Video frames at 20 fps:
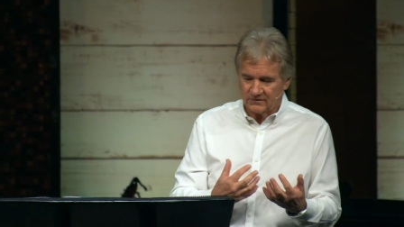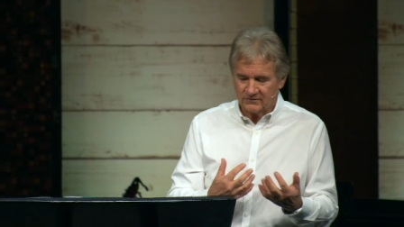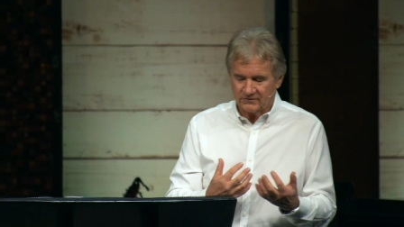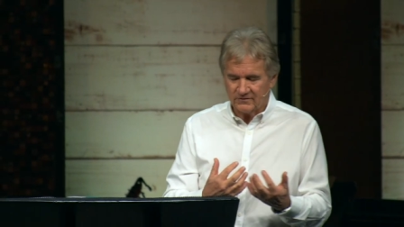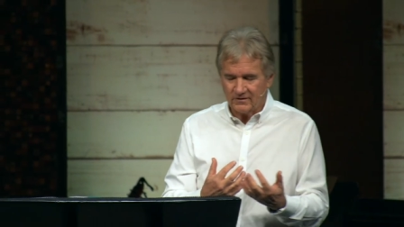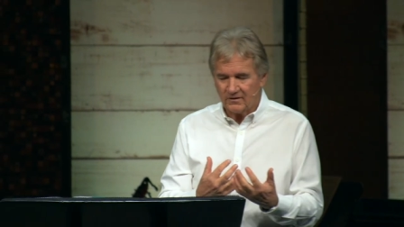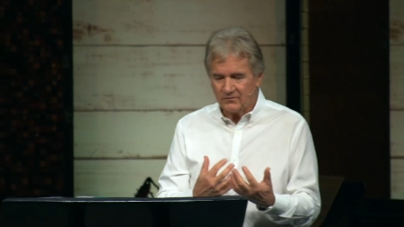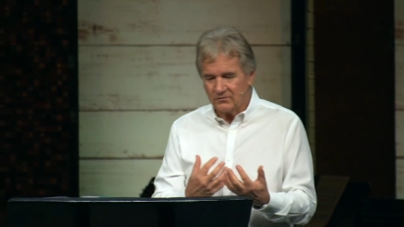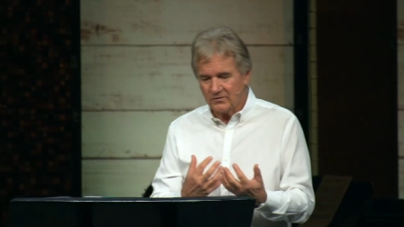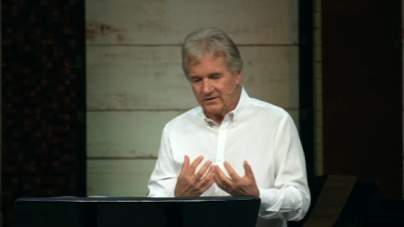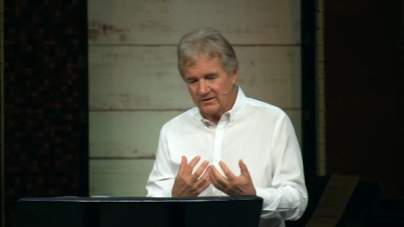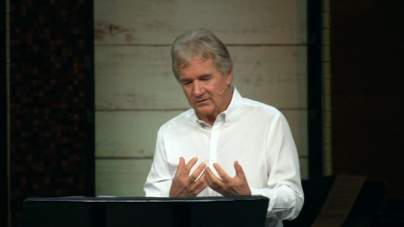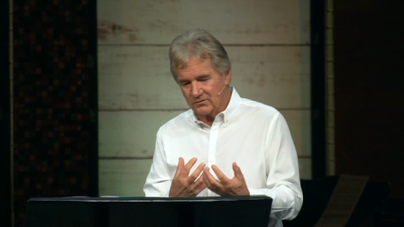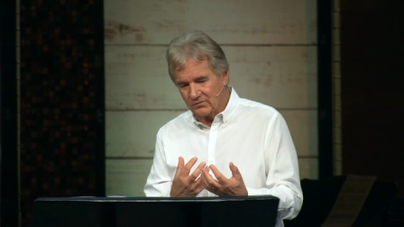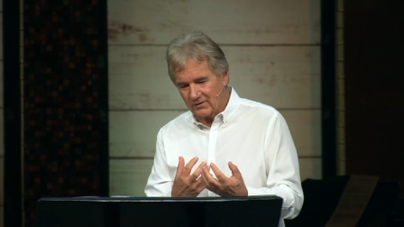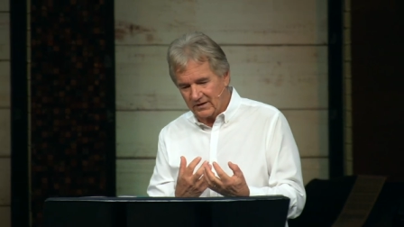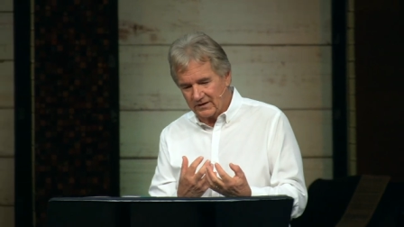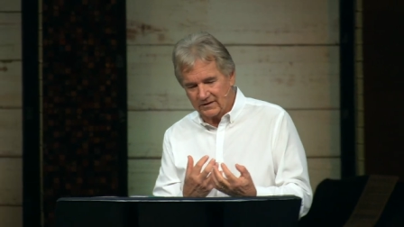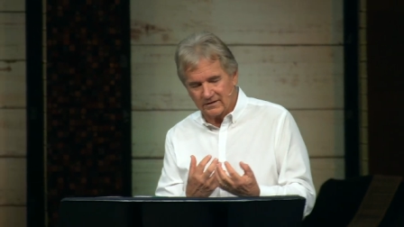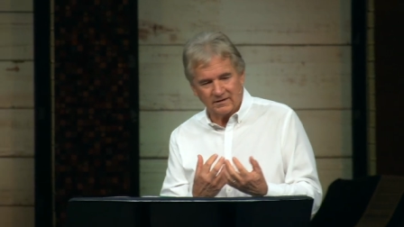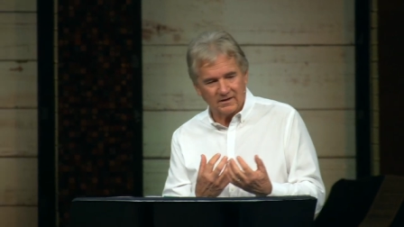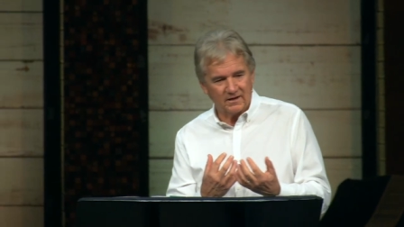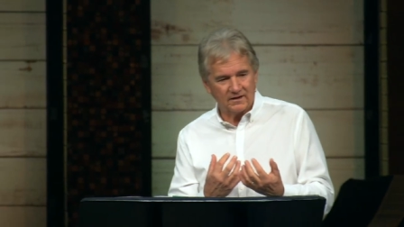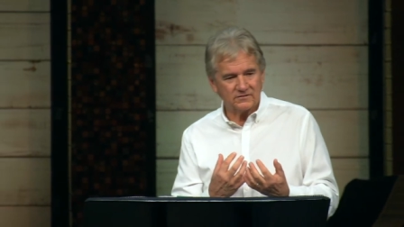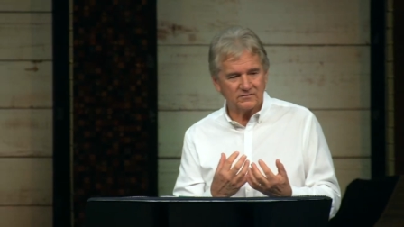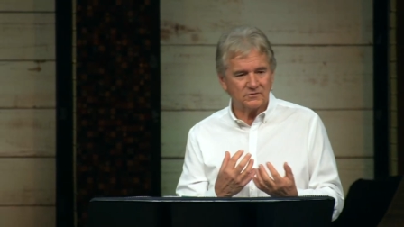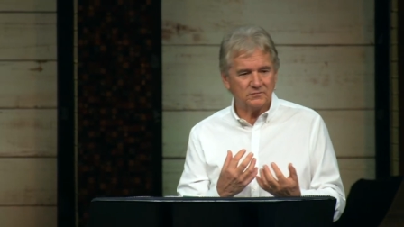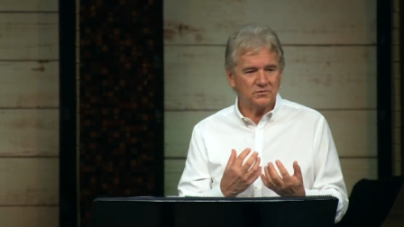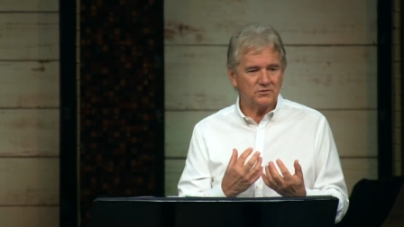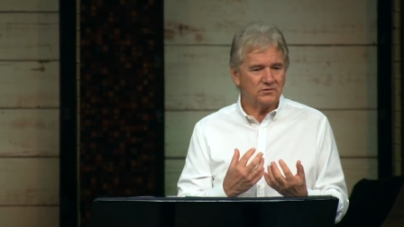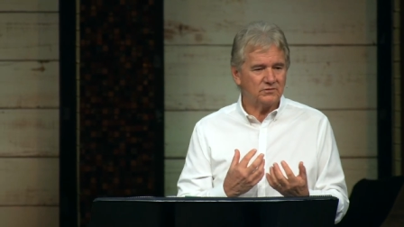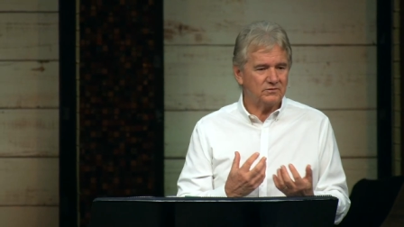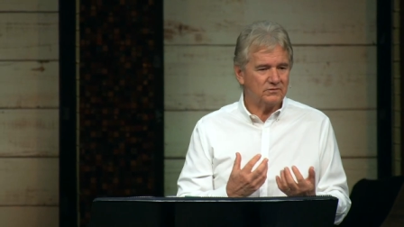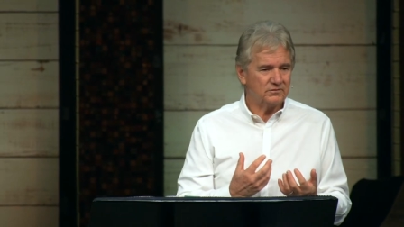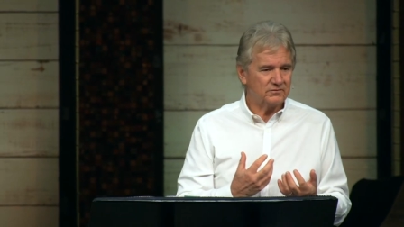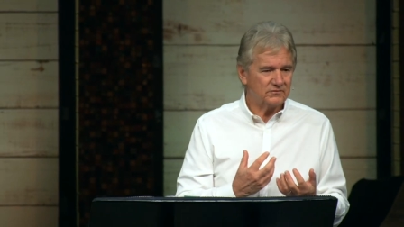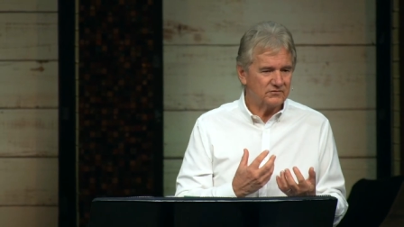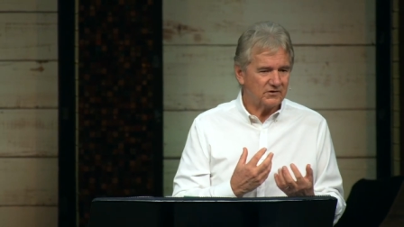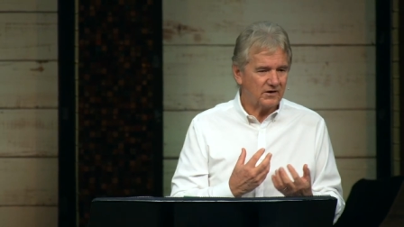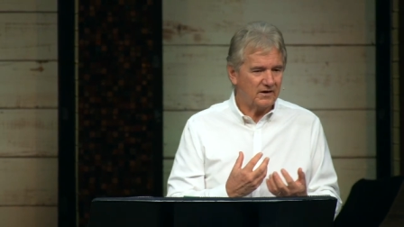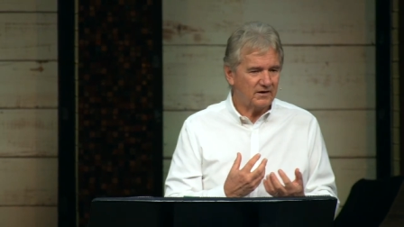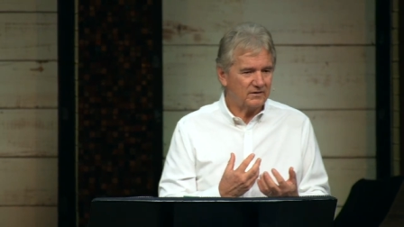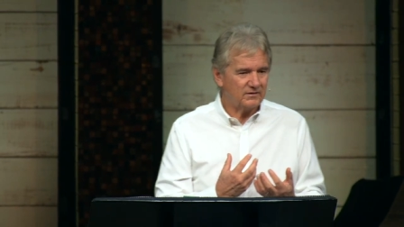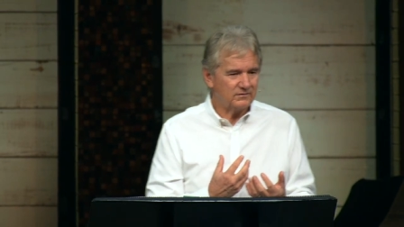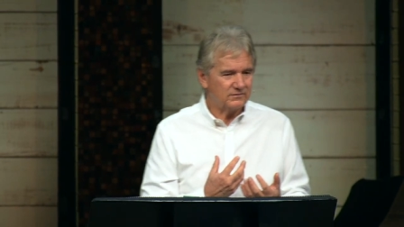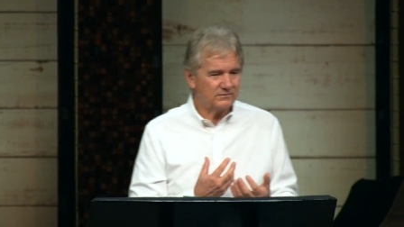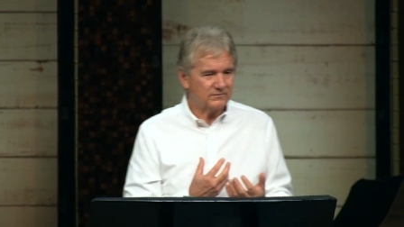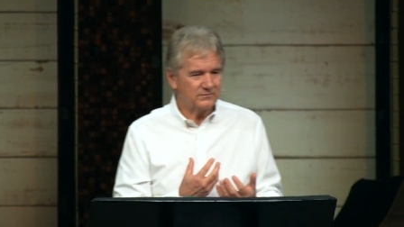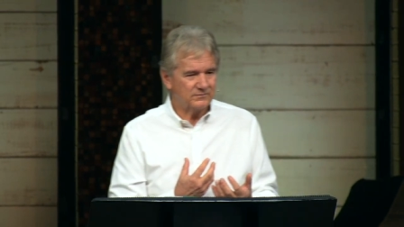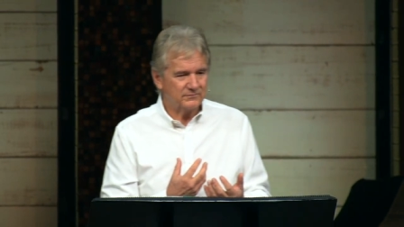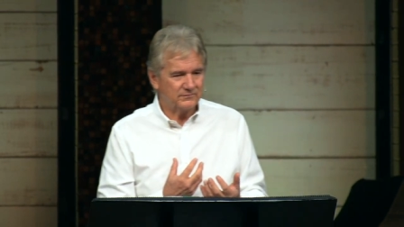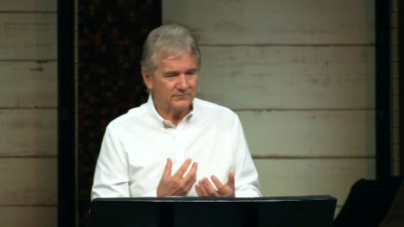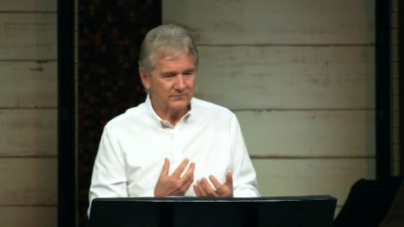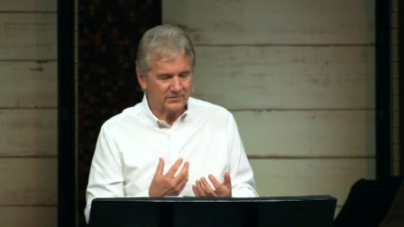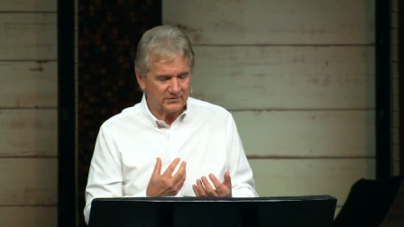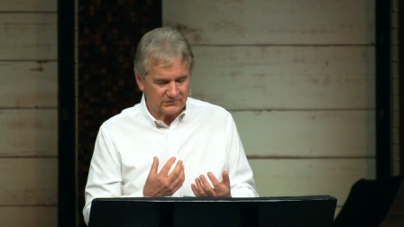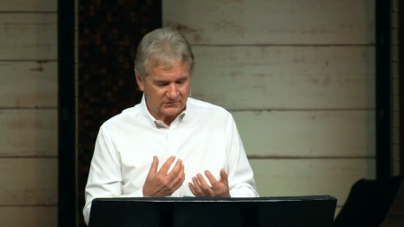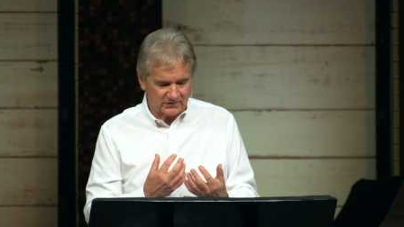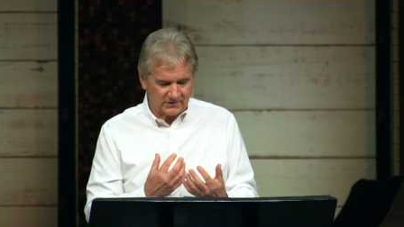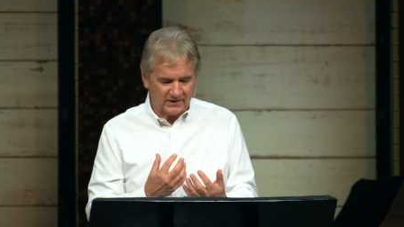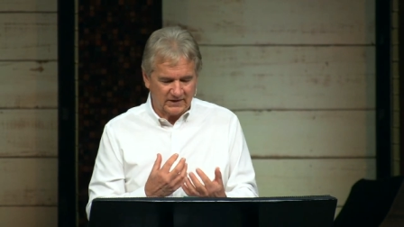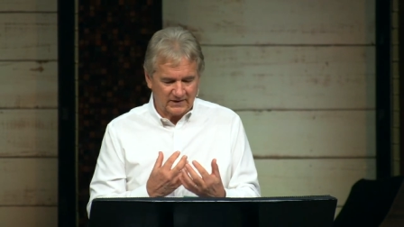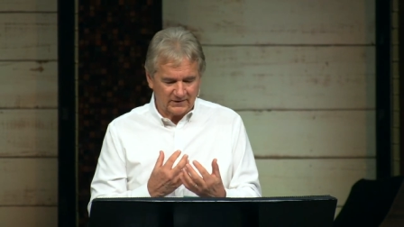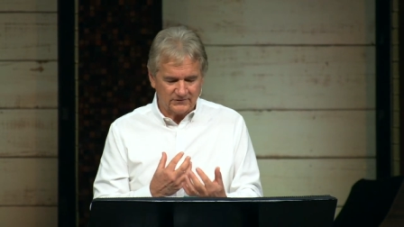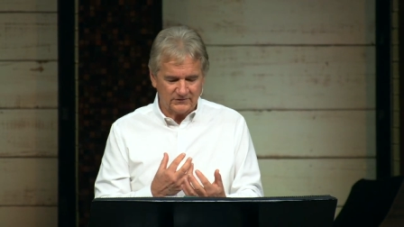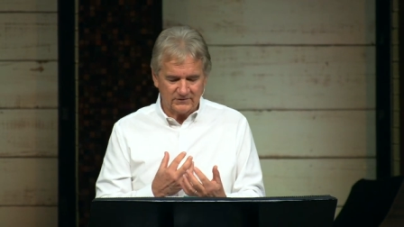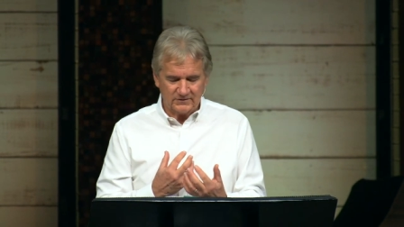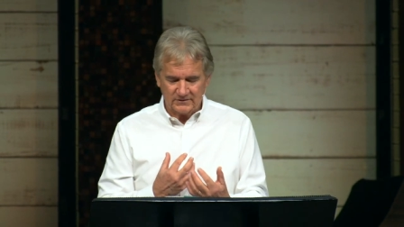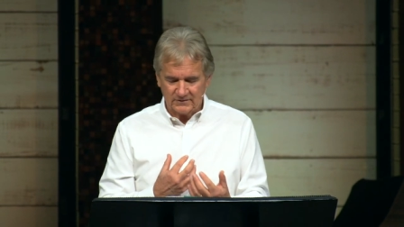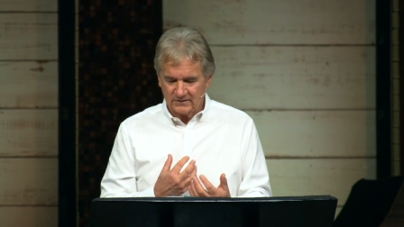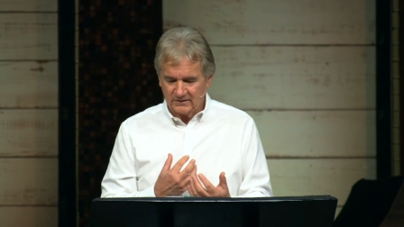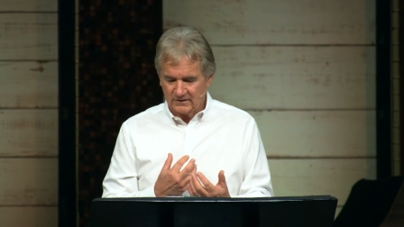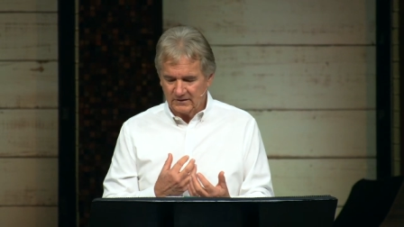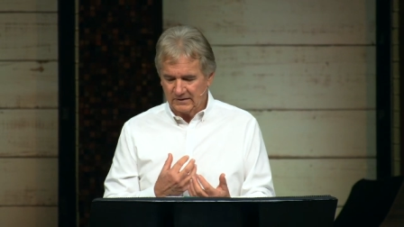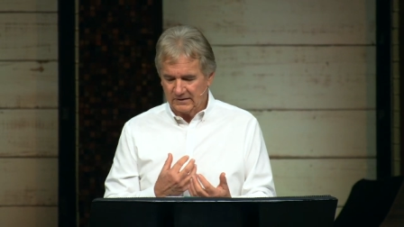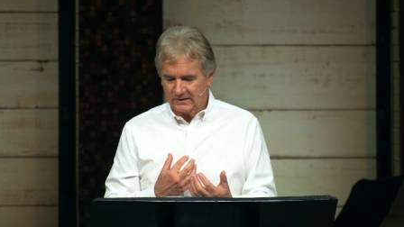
it's not really a recognizable child, but she has it.